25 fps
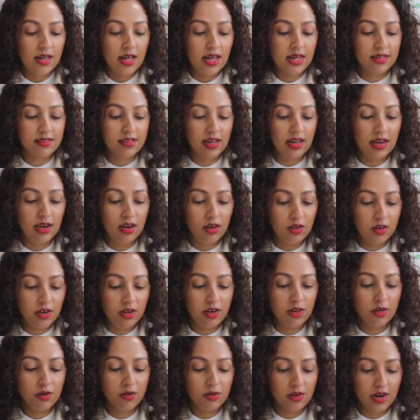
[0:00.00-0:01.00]
As I
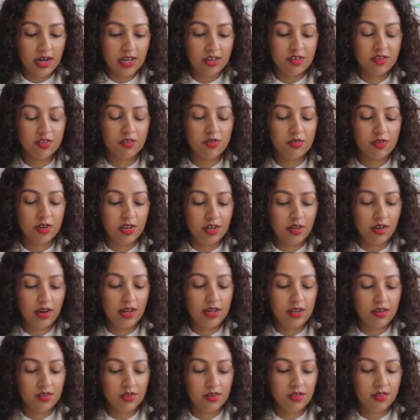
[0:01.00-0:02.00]
learn your righteous
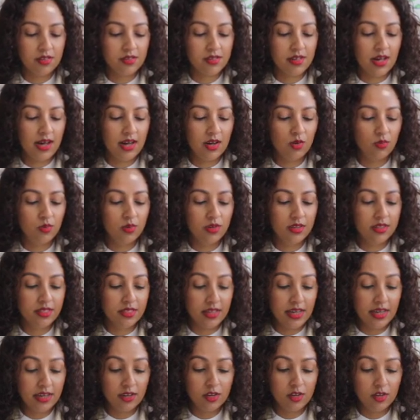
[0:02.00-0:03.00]
regulations, I will
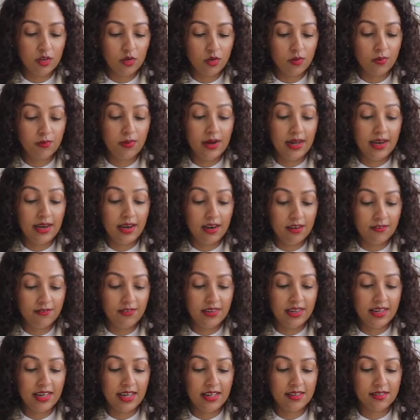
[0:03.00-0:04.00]
thank you by
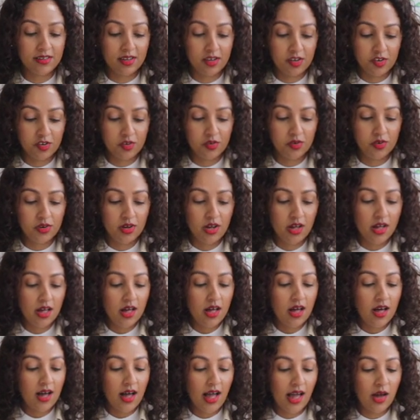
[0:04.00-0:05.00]
living as I should.
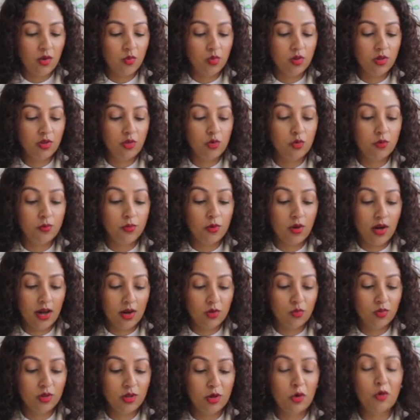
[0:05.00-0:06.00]
I
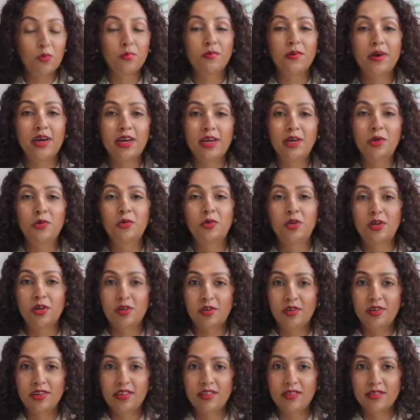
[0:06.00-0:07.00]
will obey your
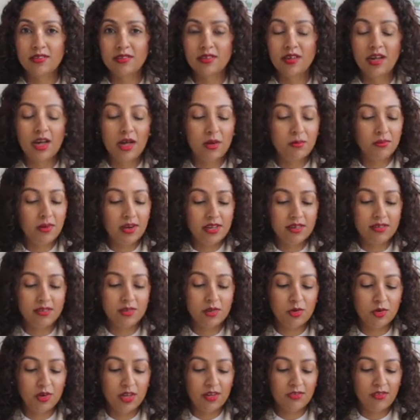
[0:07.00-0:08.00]
decrees. Please
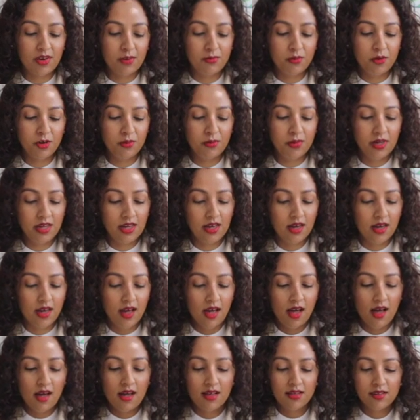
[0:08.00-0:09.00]
don't give up on me.
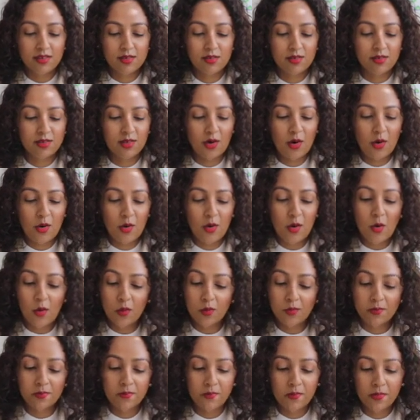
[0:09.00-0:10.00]

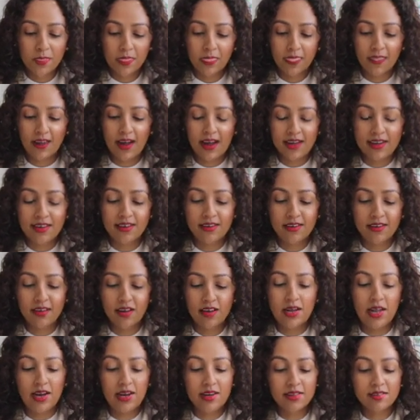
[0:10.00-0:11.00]
So I
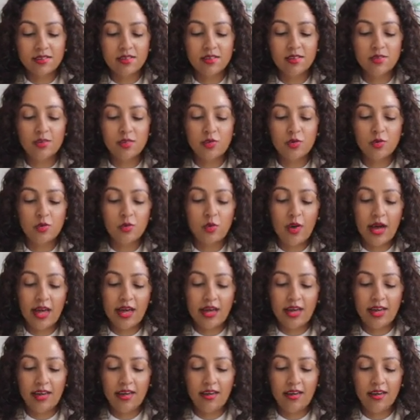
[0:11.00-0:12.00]
listened to
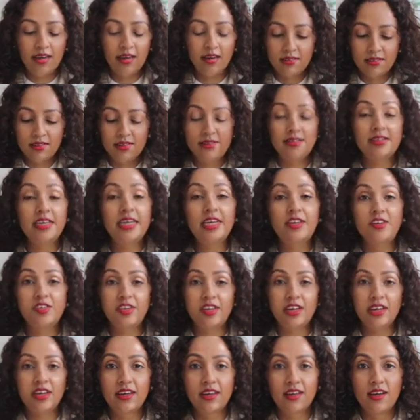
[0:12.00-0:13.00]
a
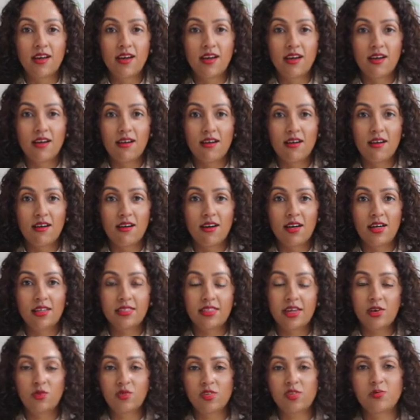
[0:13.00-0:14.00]
teaching
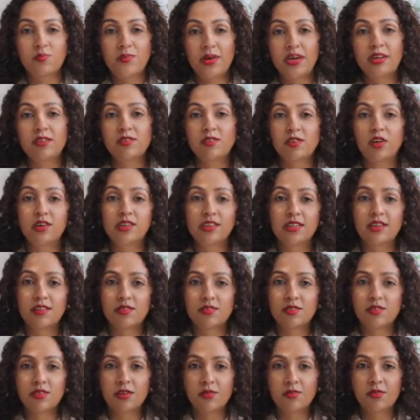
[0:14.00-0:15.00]
that was based on the
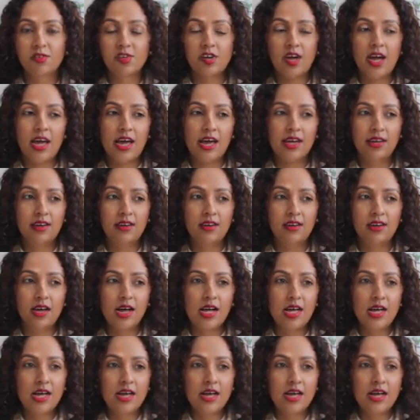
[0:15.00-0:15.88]
scripture, and